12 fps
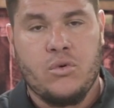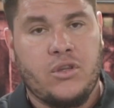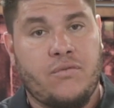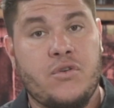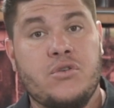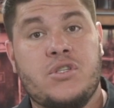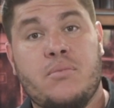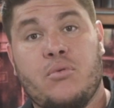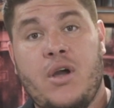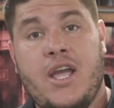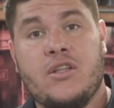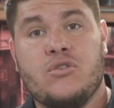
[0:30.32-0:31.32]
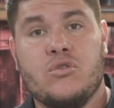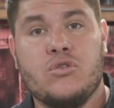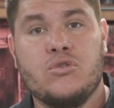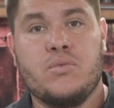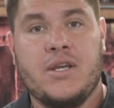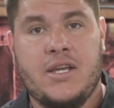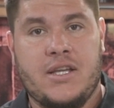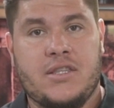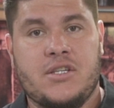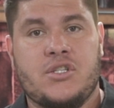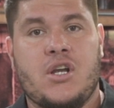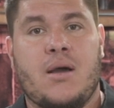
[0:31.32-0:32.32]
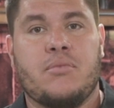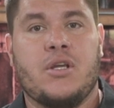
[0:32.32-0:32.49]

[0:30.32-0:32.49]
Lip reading: With a few simple hand tools, we can get this job